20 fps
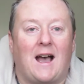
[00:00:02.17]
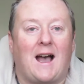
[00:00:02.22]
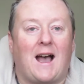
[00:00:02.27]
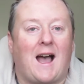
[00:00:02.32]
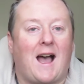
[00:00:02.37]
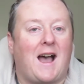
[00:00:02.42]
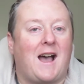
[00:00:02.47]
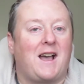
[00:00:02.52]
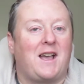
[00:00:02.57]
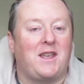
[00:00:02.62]

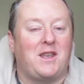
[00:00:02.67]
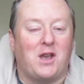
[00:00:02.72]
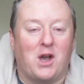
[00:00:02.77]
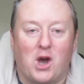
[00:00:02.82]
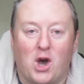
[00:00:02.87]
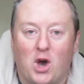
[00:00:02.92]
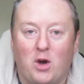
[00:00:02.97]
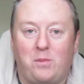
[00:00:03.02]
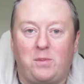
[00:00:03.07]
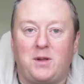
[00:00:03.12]
I
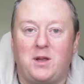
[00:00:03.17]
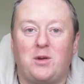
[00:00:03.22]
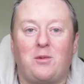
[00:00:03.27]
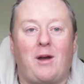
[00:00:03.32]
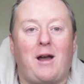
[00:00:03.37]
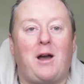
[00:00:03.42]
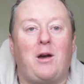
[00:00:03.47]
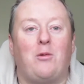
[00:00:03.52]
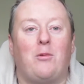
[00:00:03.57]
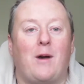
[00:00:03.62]
hope
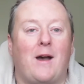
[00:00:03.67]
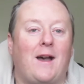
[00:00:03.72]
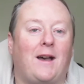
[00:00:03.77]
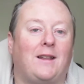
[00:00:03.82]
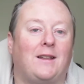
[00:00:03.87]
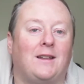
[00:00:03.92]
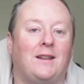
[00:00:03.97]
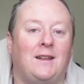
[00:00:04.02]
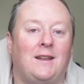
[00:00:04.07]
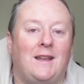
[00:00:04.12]
you are
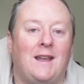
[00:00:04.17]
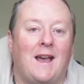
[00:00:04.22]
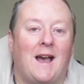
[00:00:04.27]
well.